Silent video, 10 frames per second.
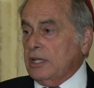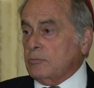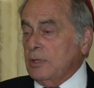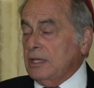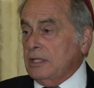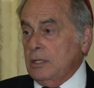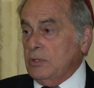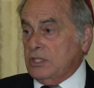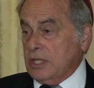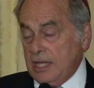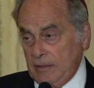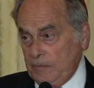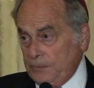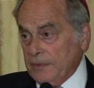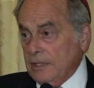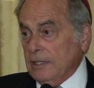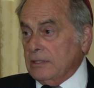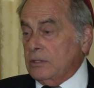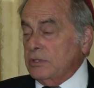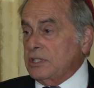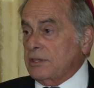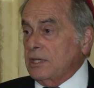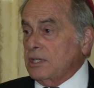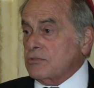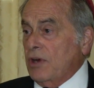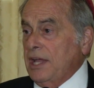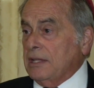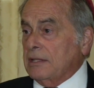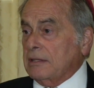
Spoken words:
at me and he would say, "Do what you think is right.